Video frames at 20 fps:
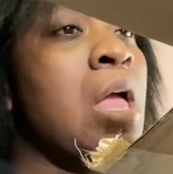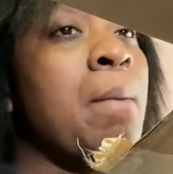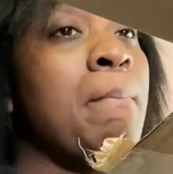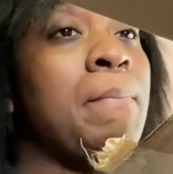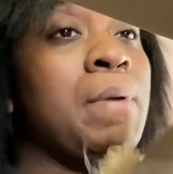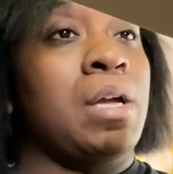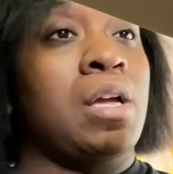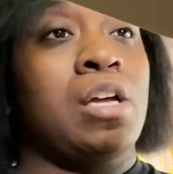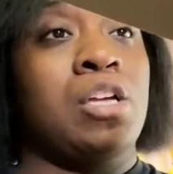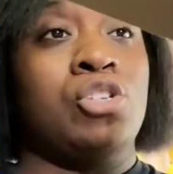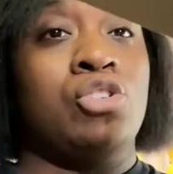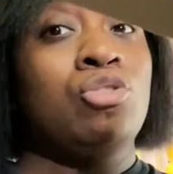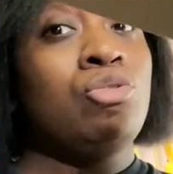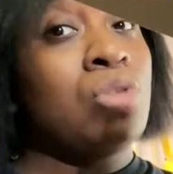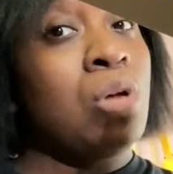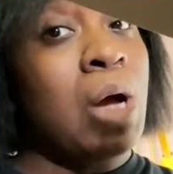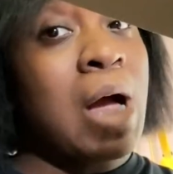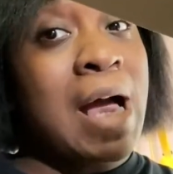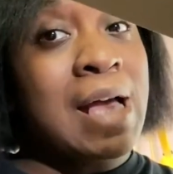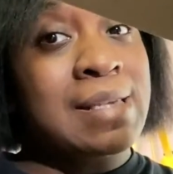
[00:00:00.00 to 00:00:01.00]
Because you
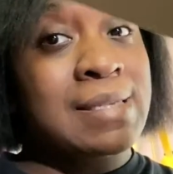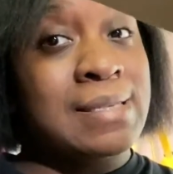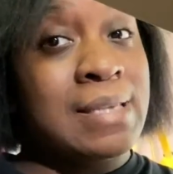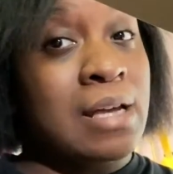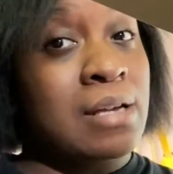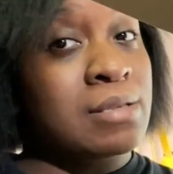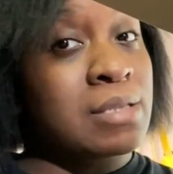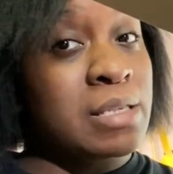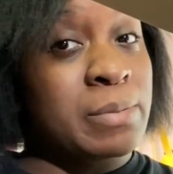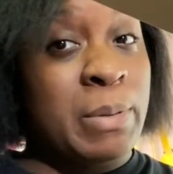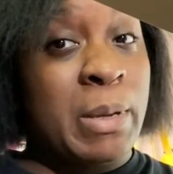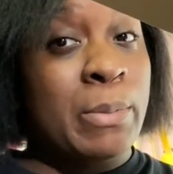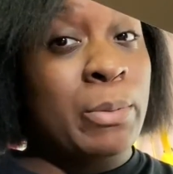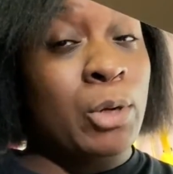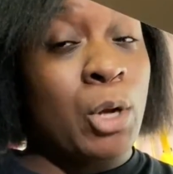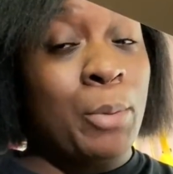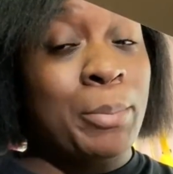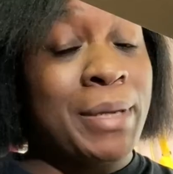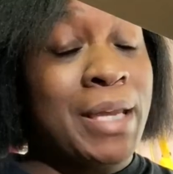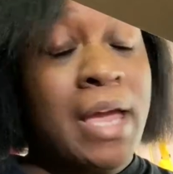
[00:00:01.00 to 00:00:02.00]
know how sales is, people
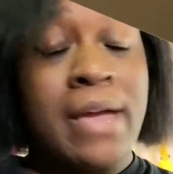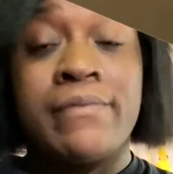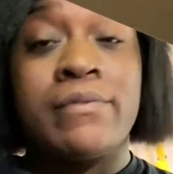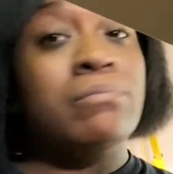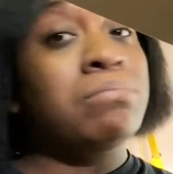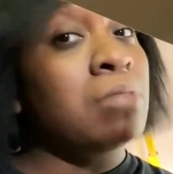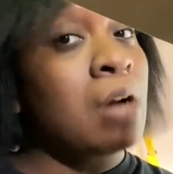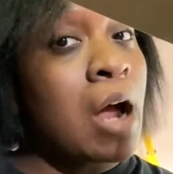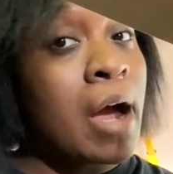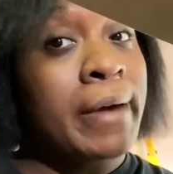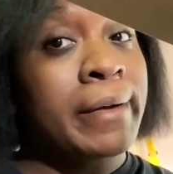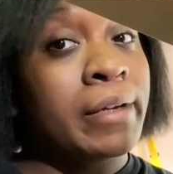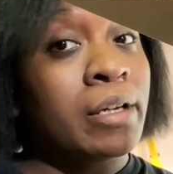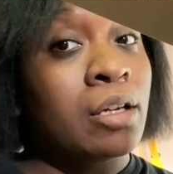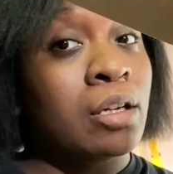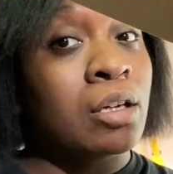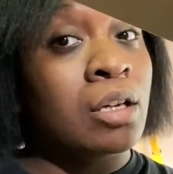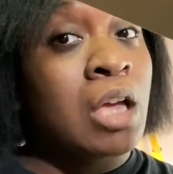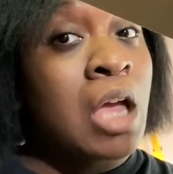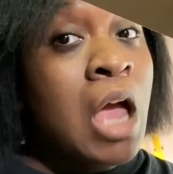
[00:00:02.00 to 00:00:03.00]
don't be having
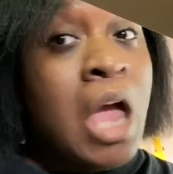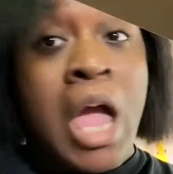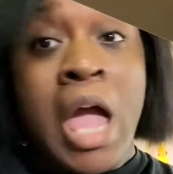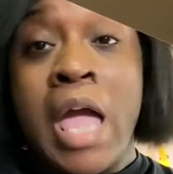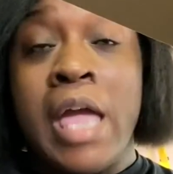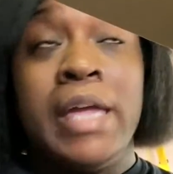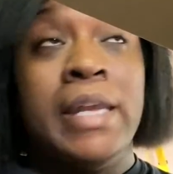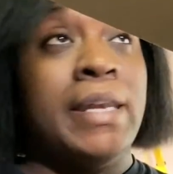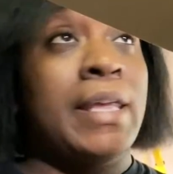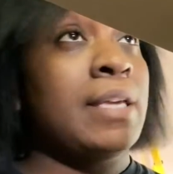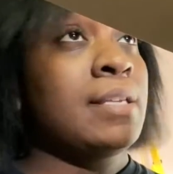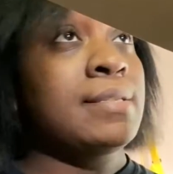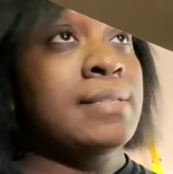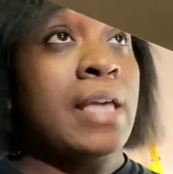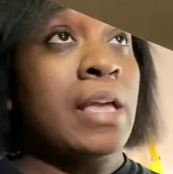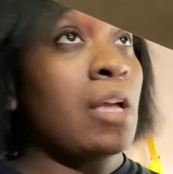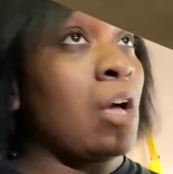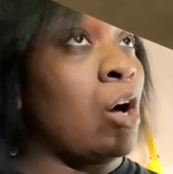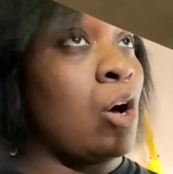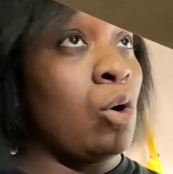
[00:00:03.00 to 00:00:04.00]
product and they
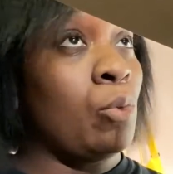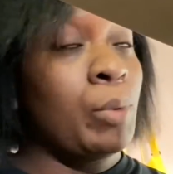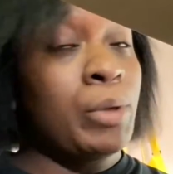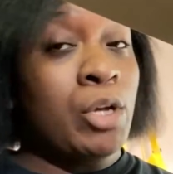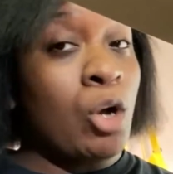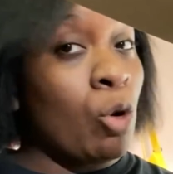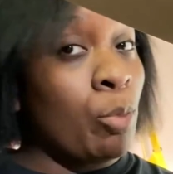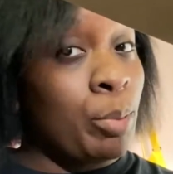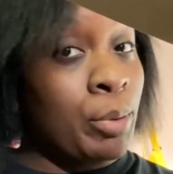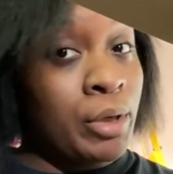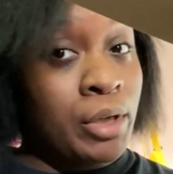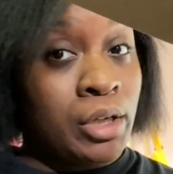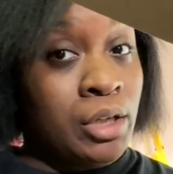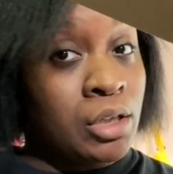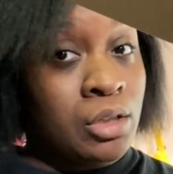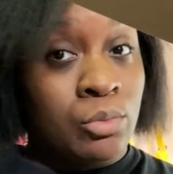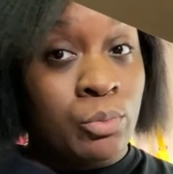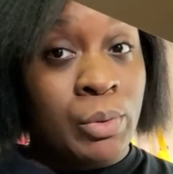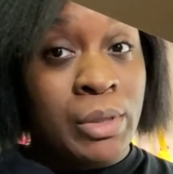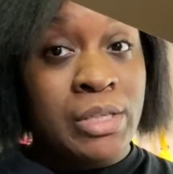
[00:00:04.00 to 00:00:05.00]
say, oh, we
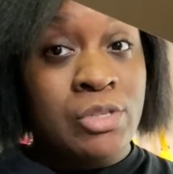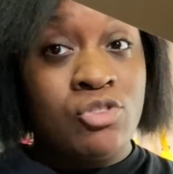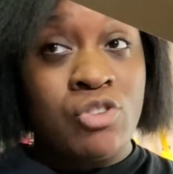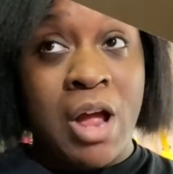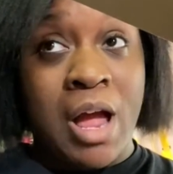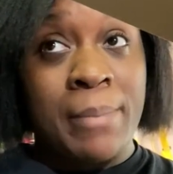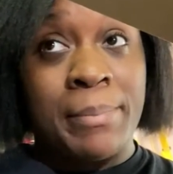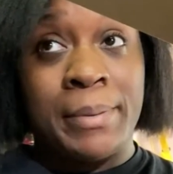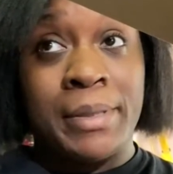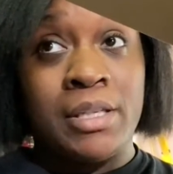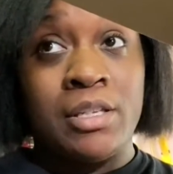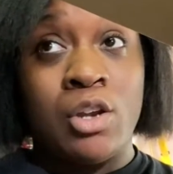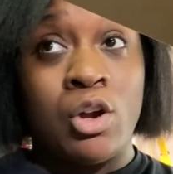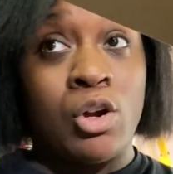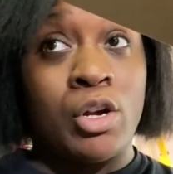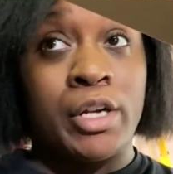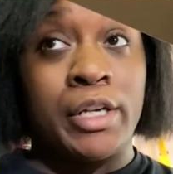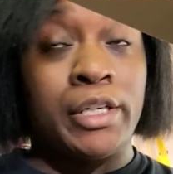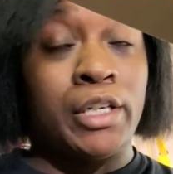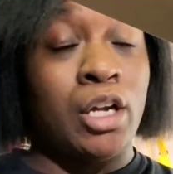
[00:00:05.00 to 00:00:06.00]
dropping
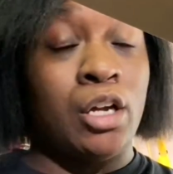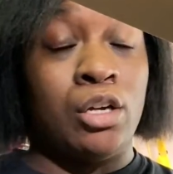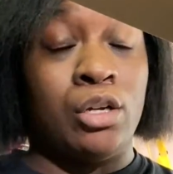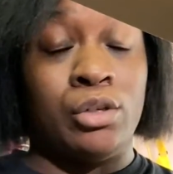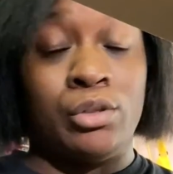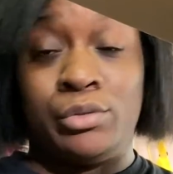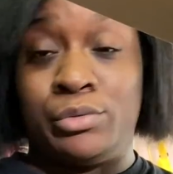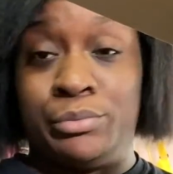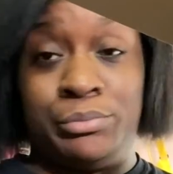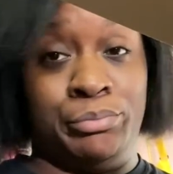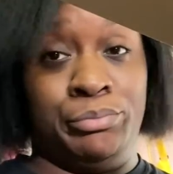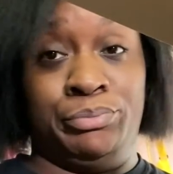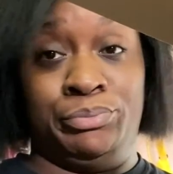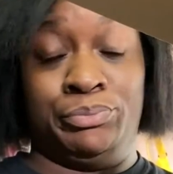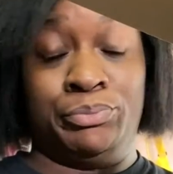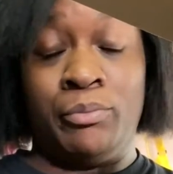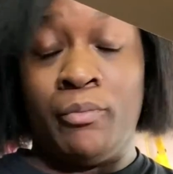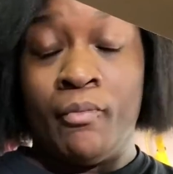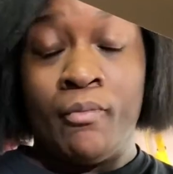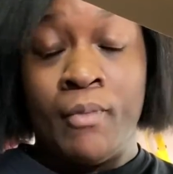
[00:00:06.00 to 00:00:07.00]
our
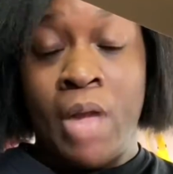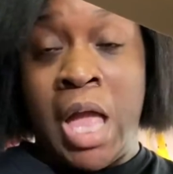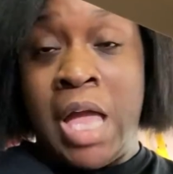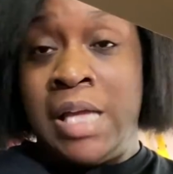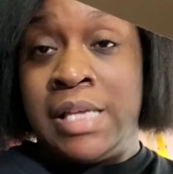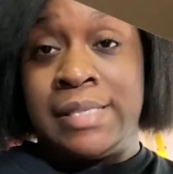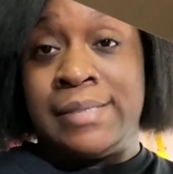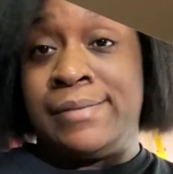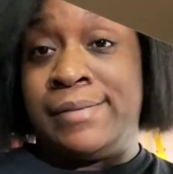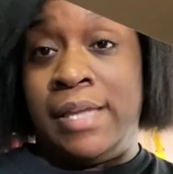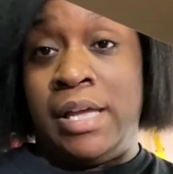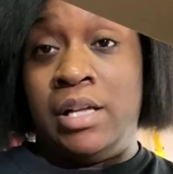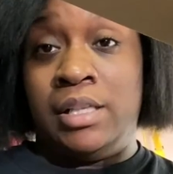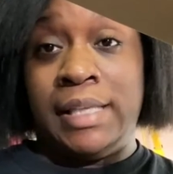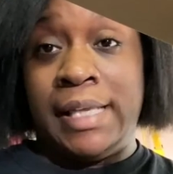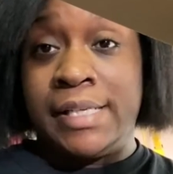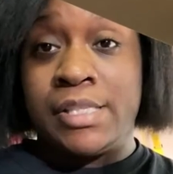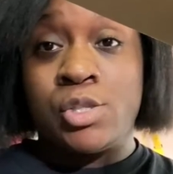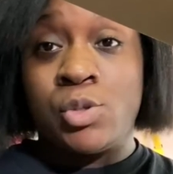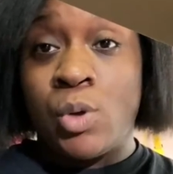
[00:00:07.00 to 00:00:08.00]
sell
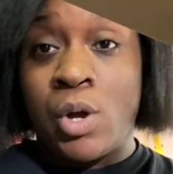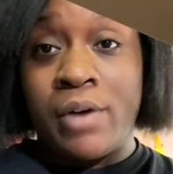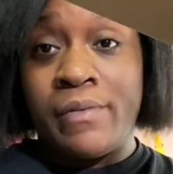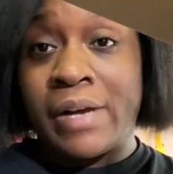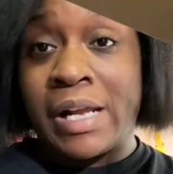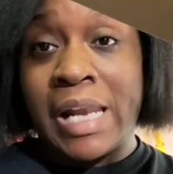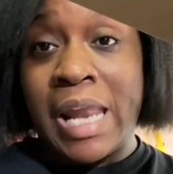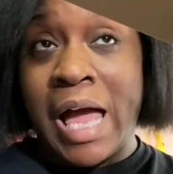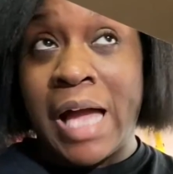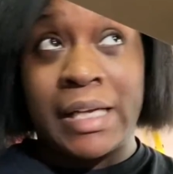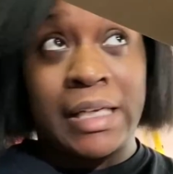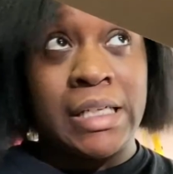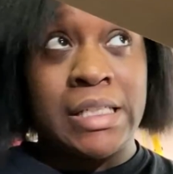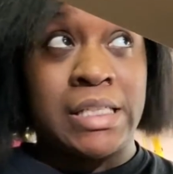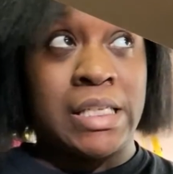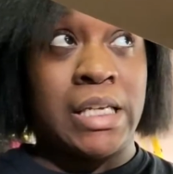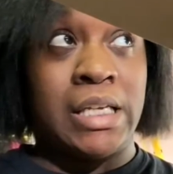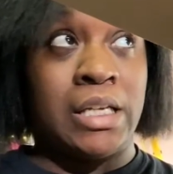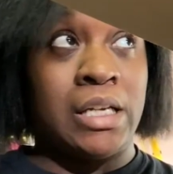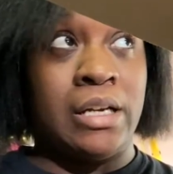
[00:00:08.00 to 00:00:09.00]
at 12 o'clock, and
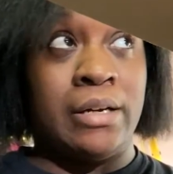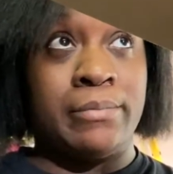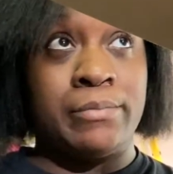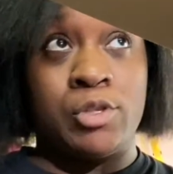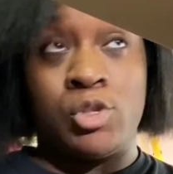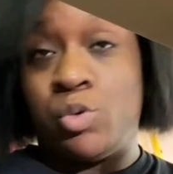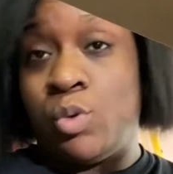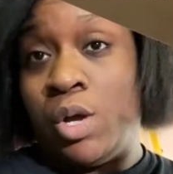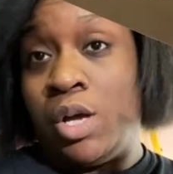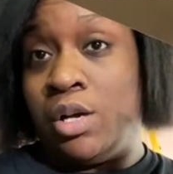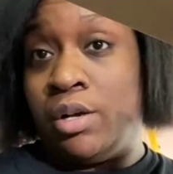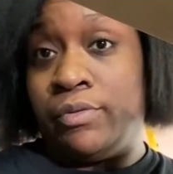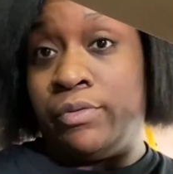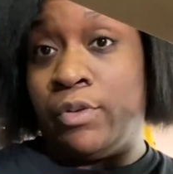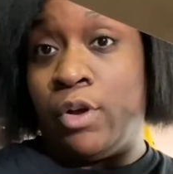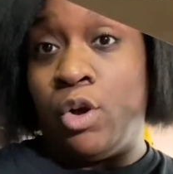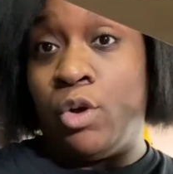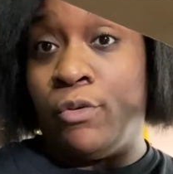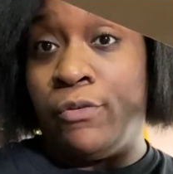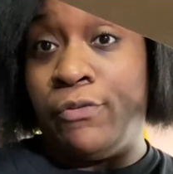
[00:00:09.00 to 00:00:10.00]
then come
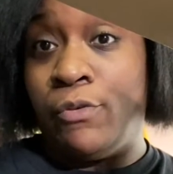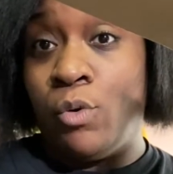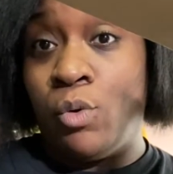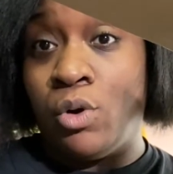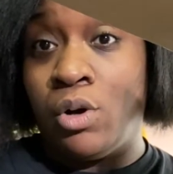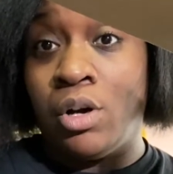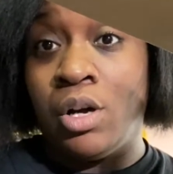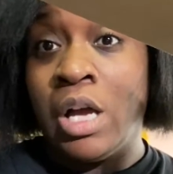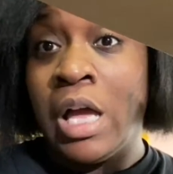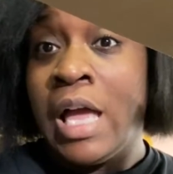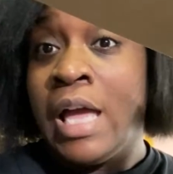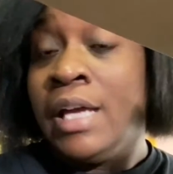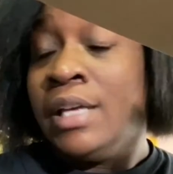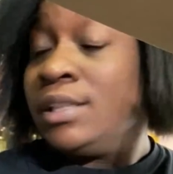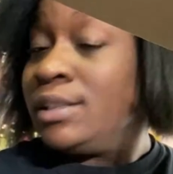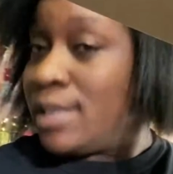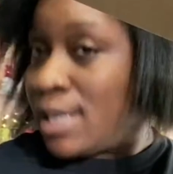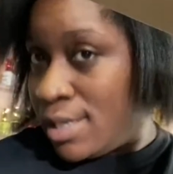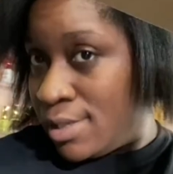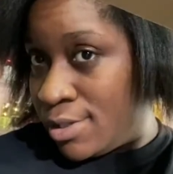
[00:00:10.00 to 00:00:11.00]
12:04
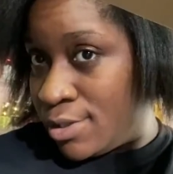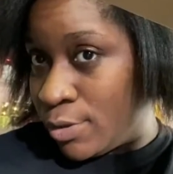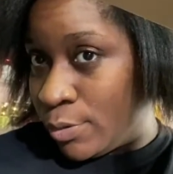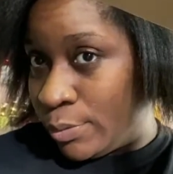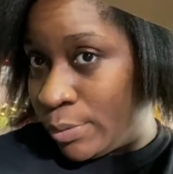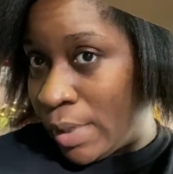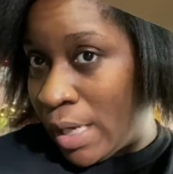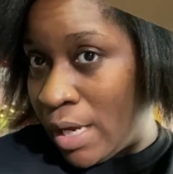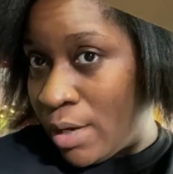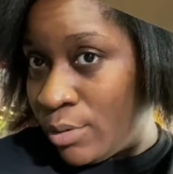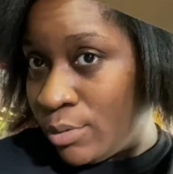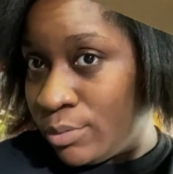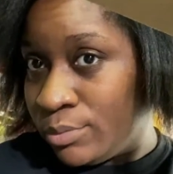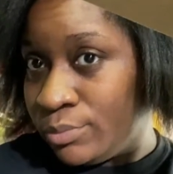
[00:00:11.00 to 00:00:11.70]
they sold out.